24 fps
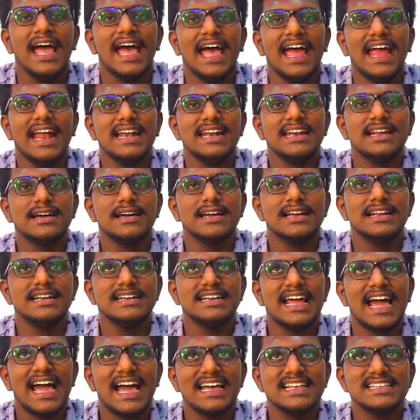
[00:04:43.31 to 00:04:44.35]
and it
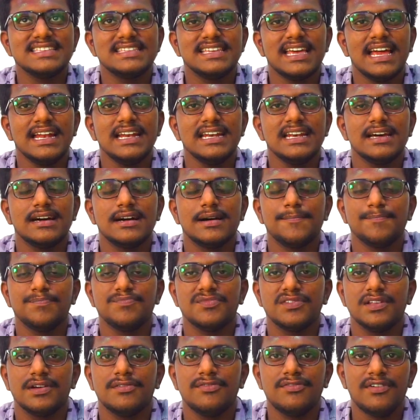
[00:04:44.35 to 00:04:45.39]
has an
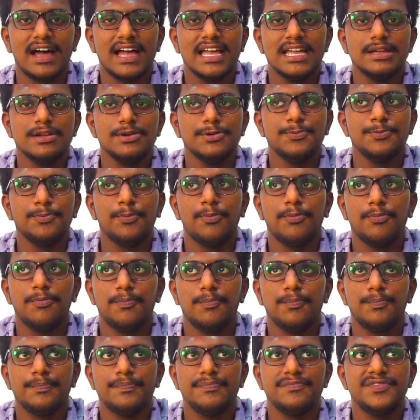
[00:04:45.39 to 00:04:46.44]

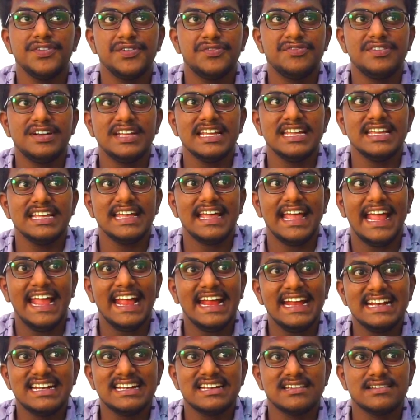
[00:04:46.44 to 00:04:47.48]

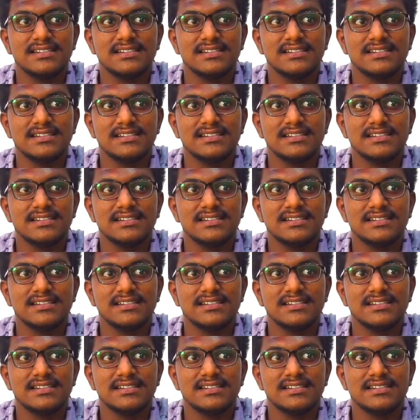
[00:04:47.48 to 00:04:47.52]
558